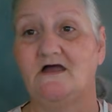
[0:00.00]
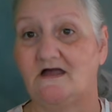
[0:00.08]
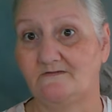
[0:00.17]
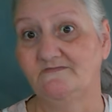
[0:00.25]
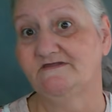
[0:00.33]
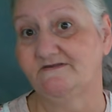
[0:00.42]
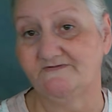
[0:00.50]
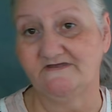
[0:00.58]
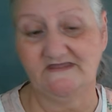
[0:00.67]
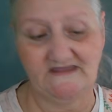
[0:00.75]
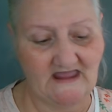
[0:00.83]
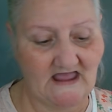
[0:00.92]
I'm
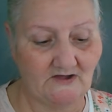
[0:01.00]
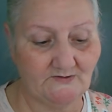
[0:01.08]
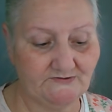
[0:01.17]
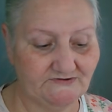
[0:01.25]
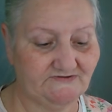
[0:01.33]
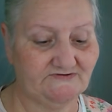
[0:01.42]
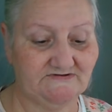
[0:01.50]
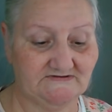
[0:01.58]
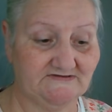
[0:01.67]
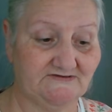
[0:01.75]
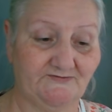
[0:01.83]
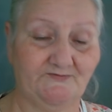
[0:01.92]
leaving it out
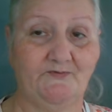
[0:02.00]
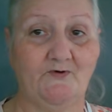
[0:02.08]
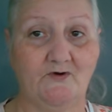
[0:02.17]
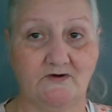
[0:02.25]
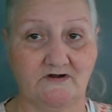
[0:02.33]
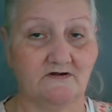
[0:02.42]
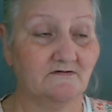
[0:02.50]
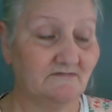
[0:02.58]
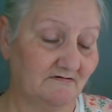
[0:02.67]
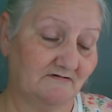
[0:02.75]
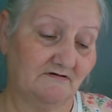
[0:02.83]
just for